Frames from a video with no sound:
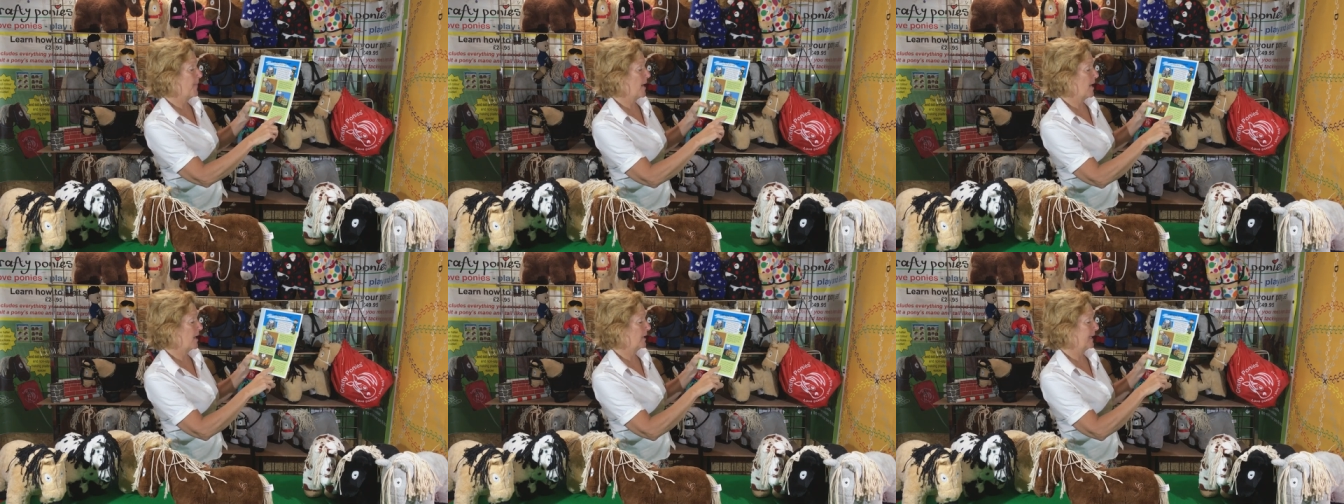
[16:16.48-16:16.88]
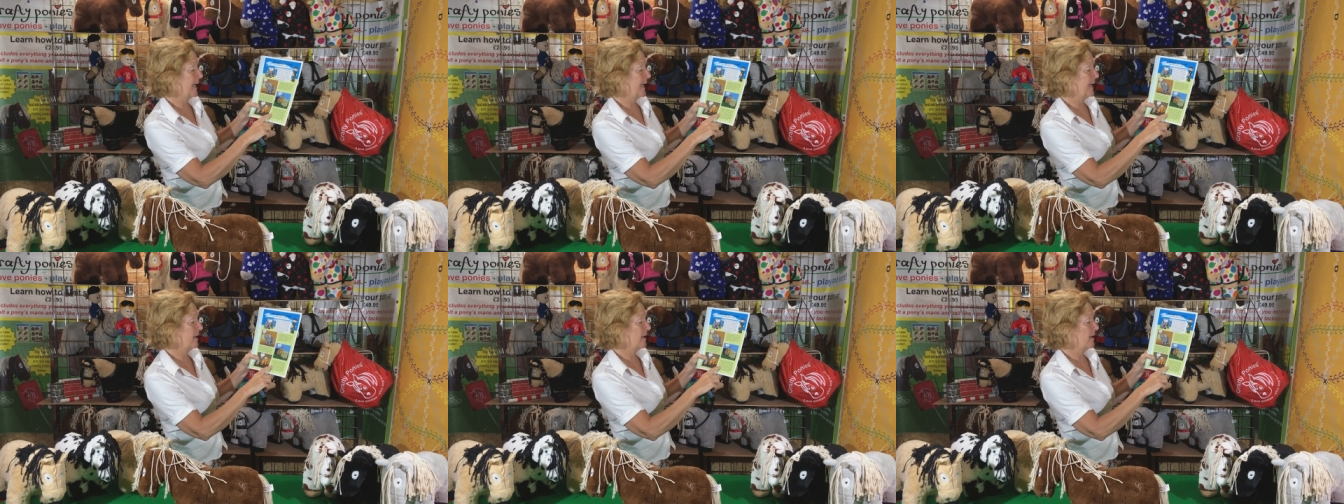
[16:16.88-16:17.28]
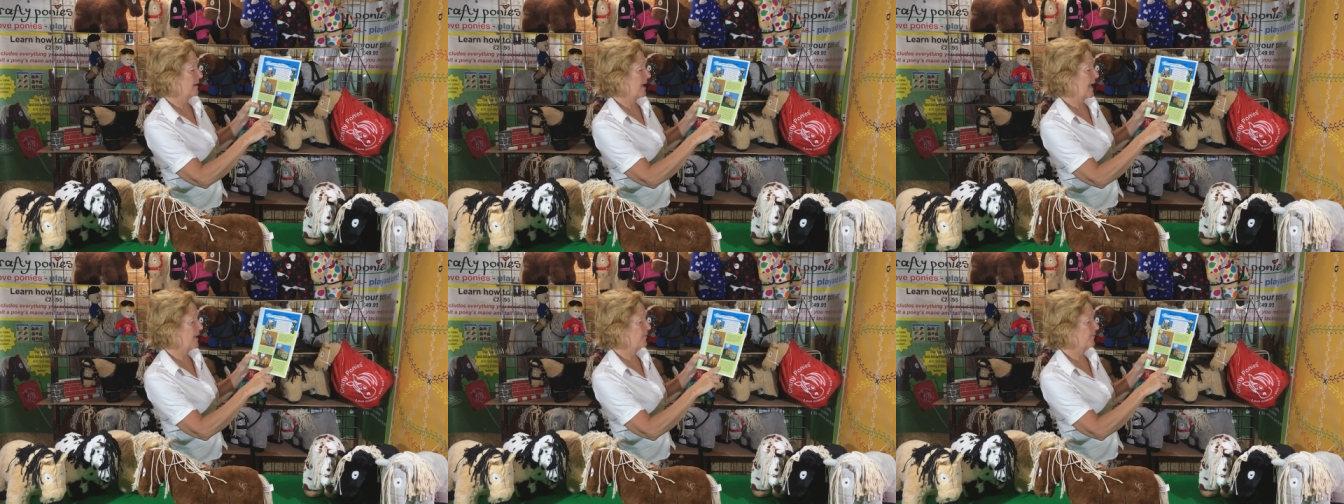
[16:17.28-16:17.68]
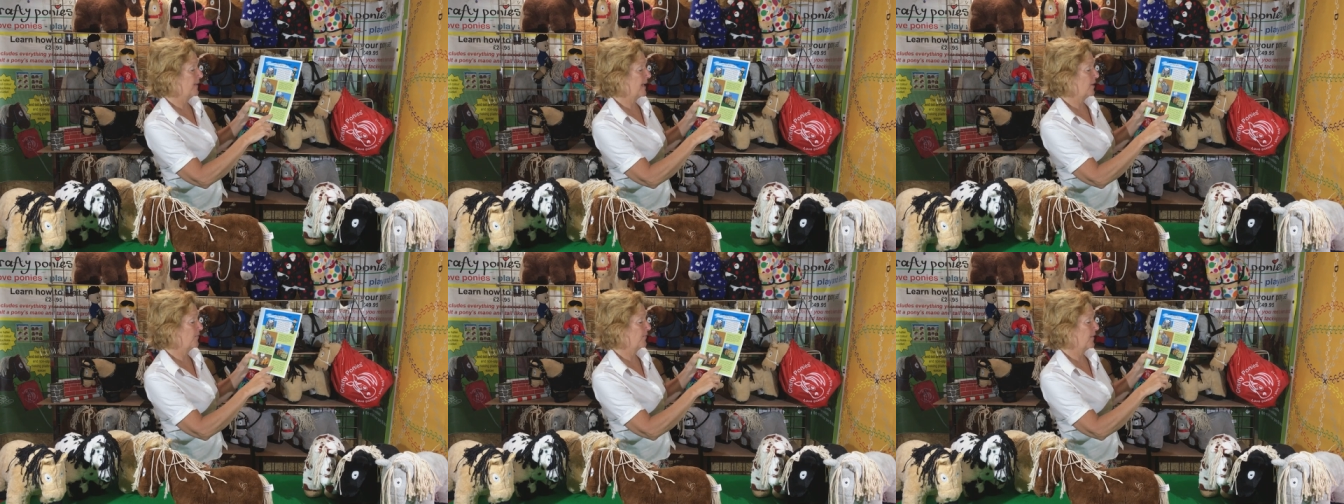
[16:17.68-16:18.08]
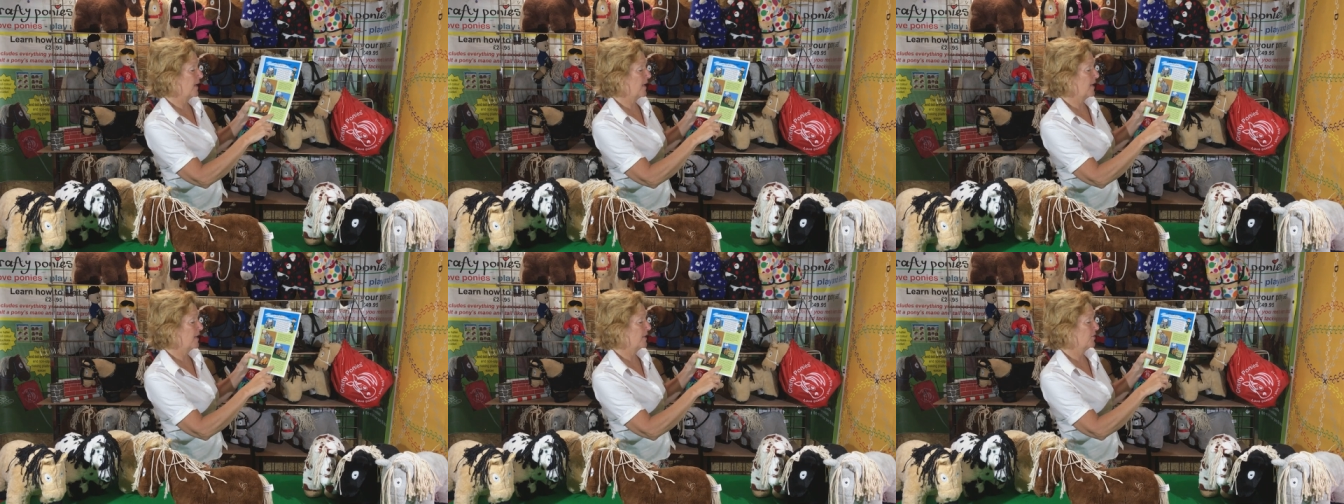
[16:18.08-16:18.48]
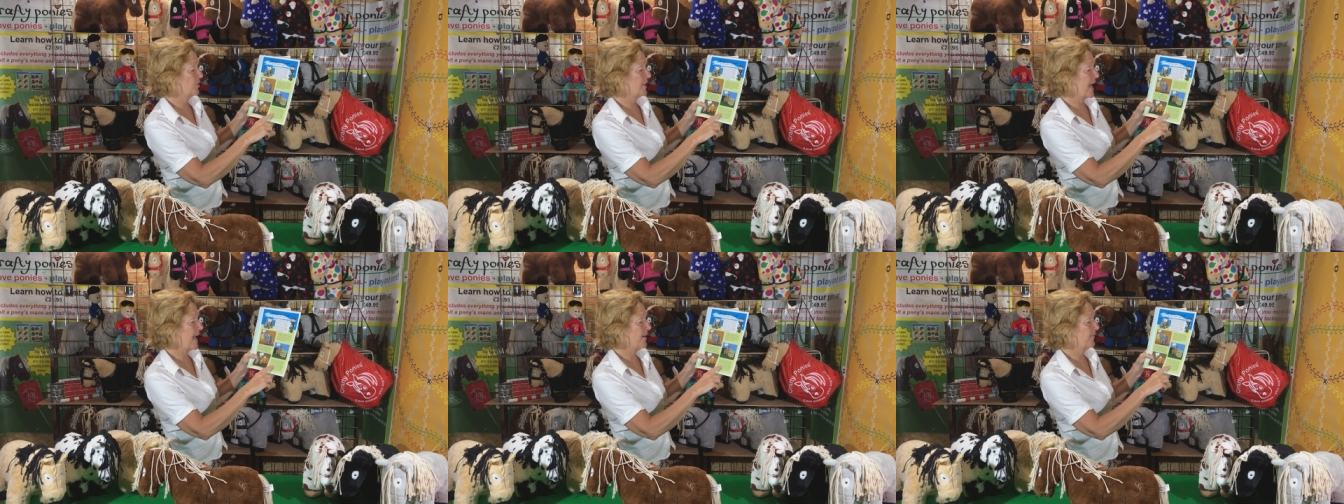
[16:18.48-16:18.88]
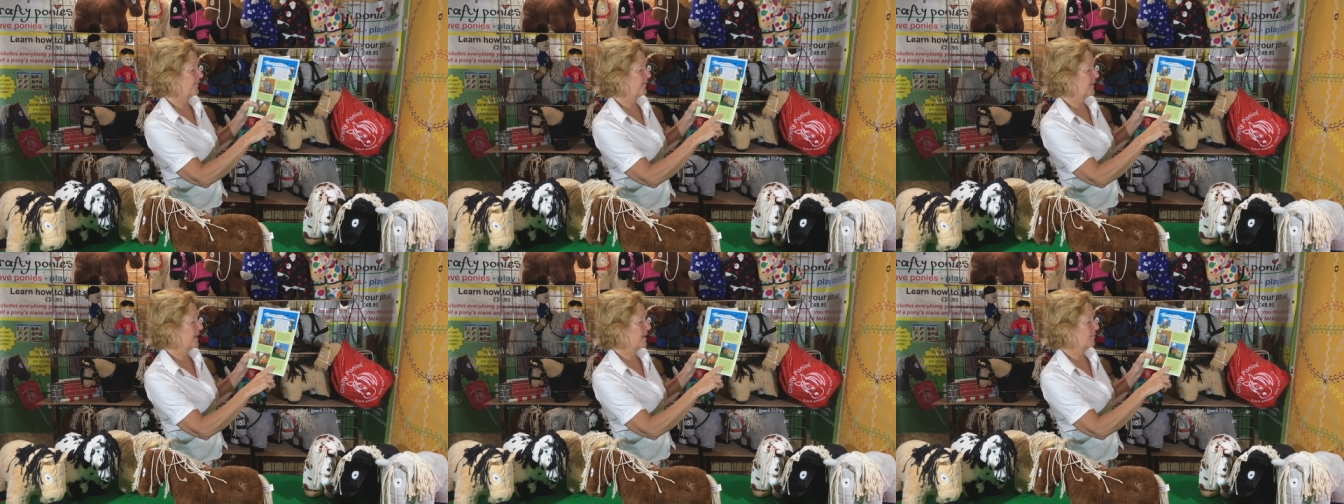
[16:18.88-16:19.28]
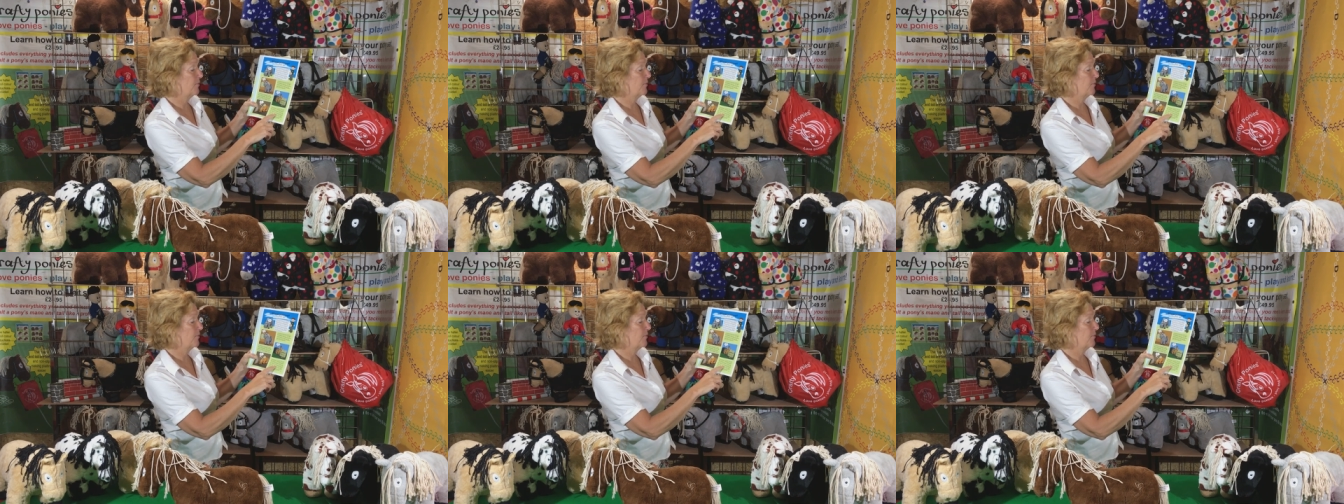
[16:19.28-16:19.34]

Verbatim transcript: barley, alfalfa, chaff,